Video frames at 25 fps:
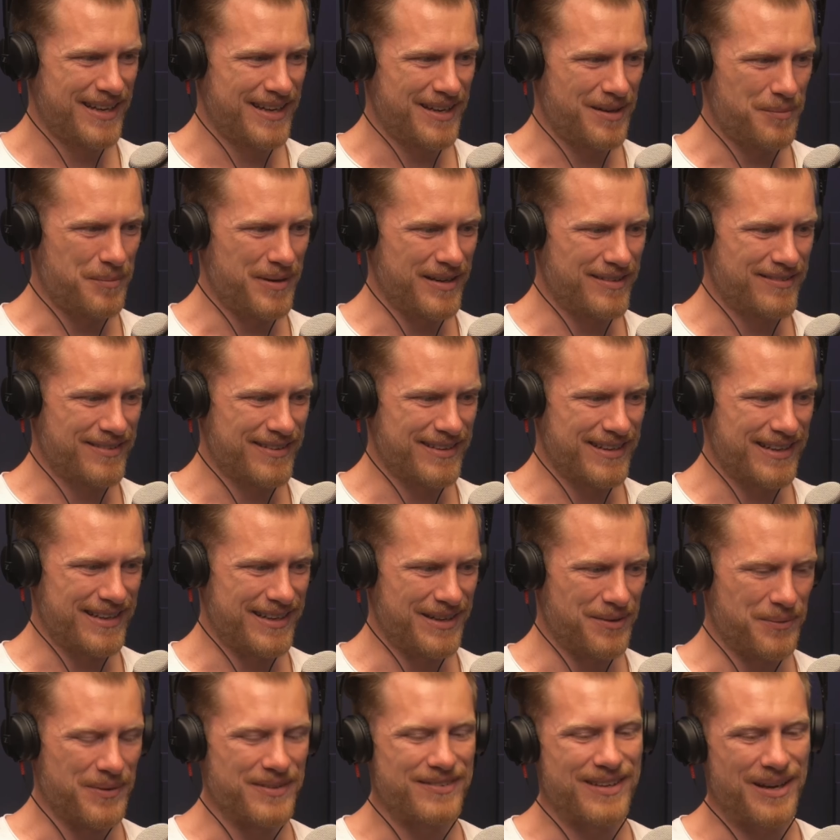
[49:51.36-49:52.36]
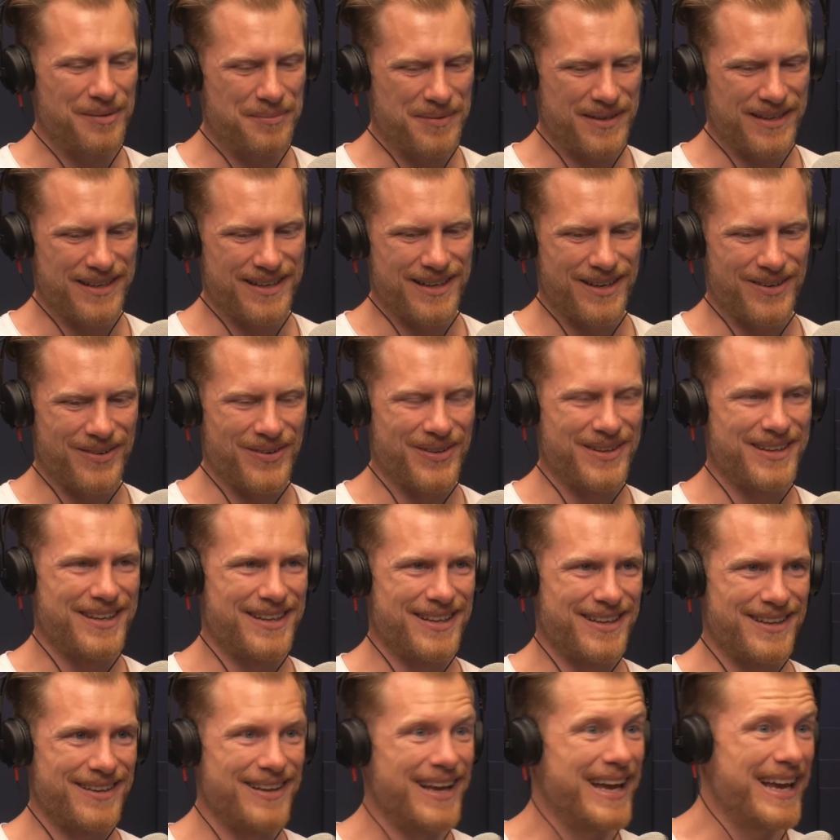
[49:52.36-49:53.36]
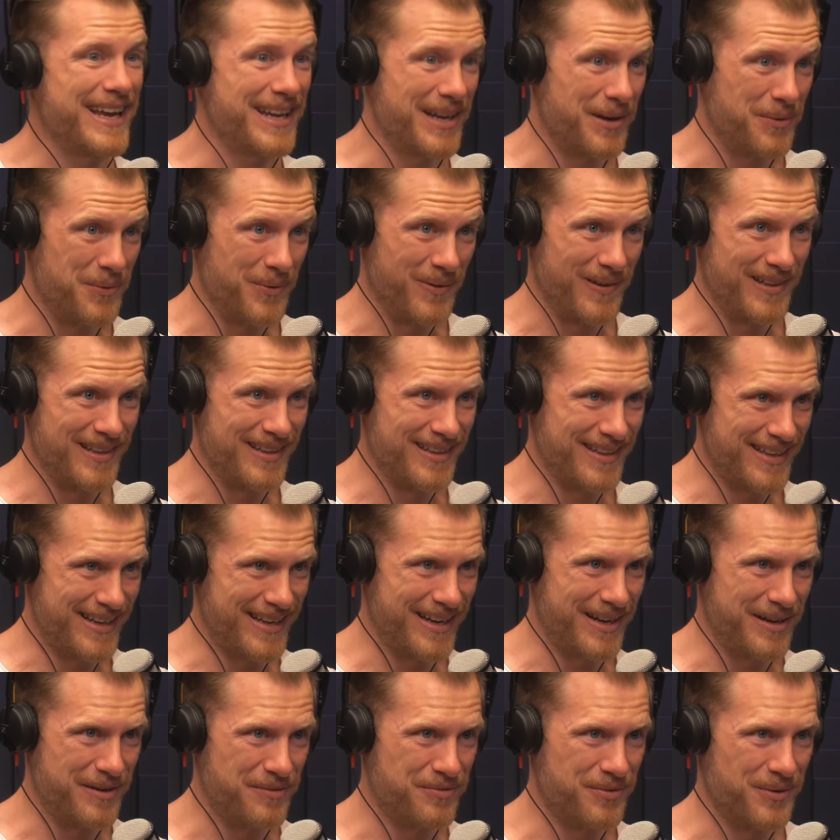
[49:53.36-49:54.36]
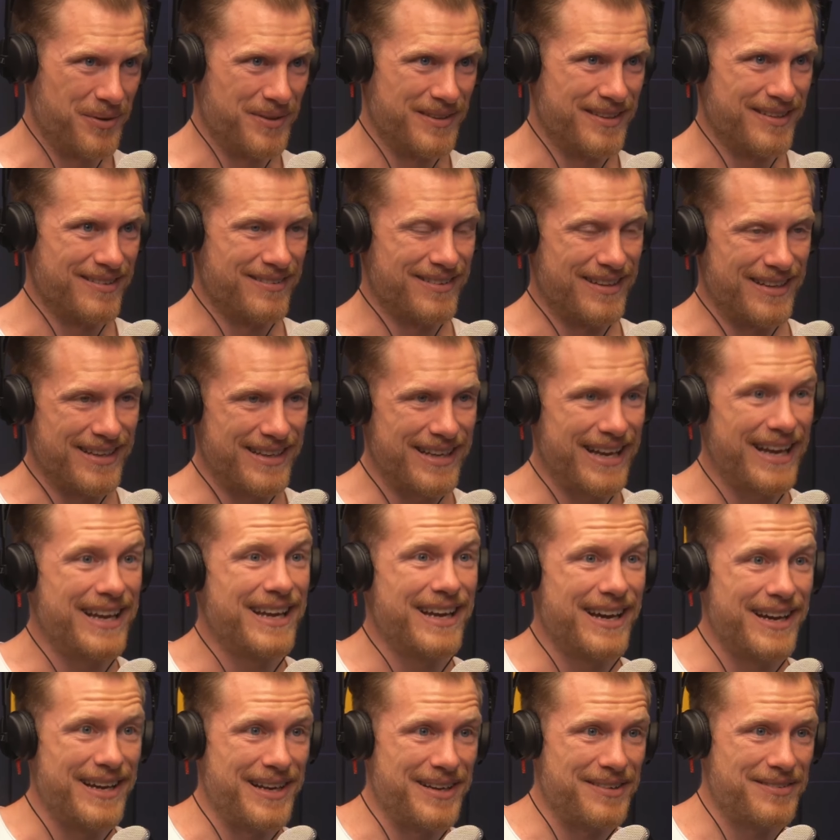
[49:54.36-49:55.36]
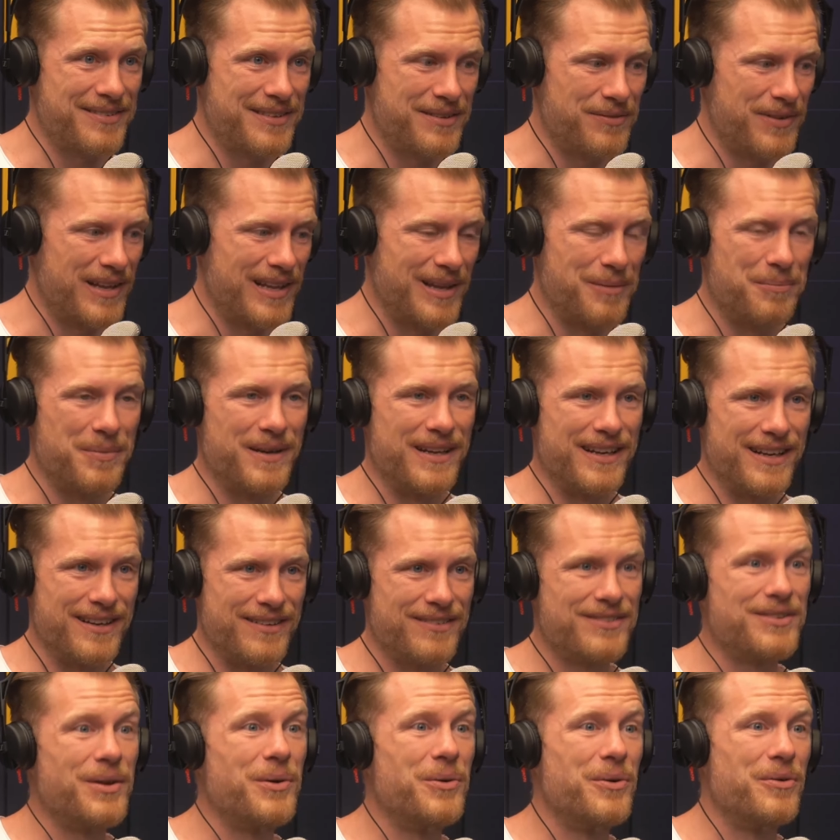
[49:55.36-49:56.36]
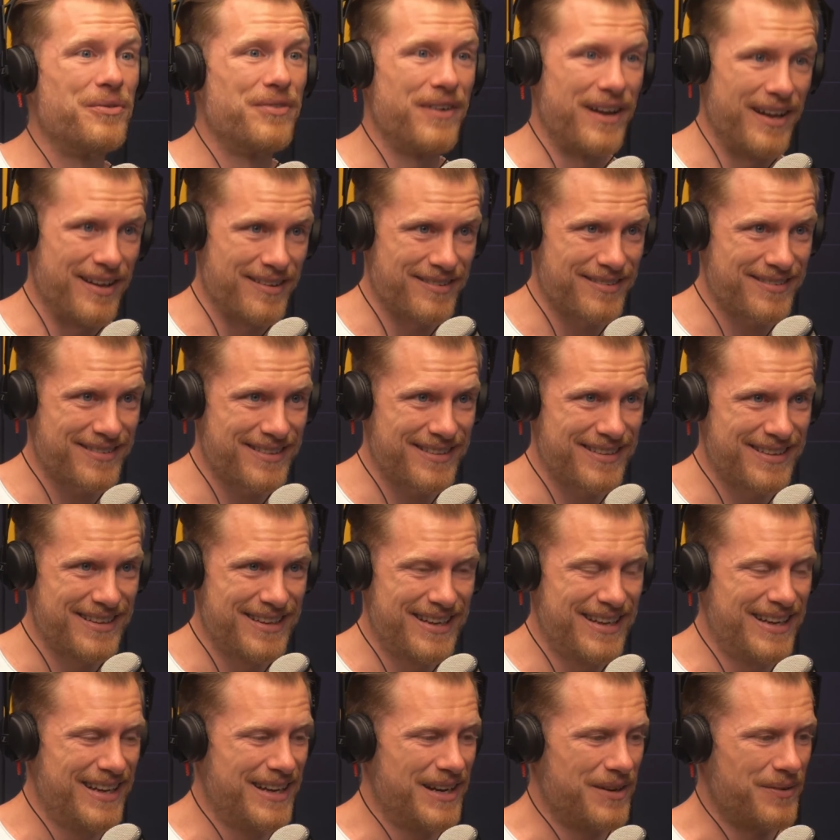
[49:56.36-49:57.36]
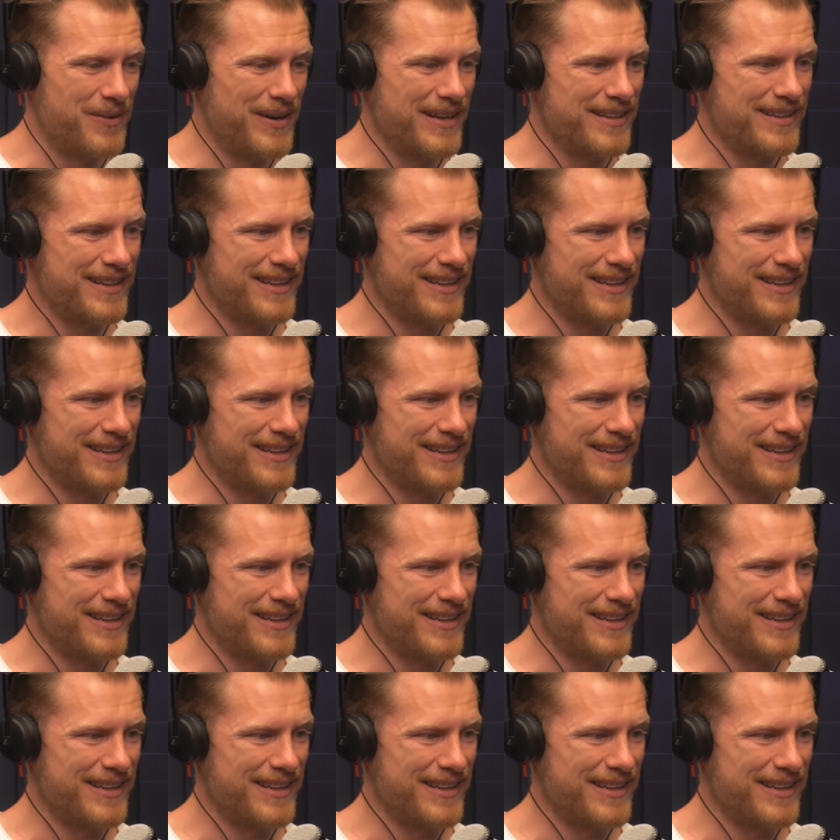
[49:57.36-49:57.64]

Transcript: basically what's happening now on the AI world in the AI front is like AI is developing so fast right?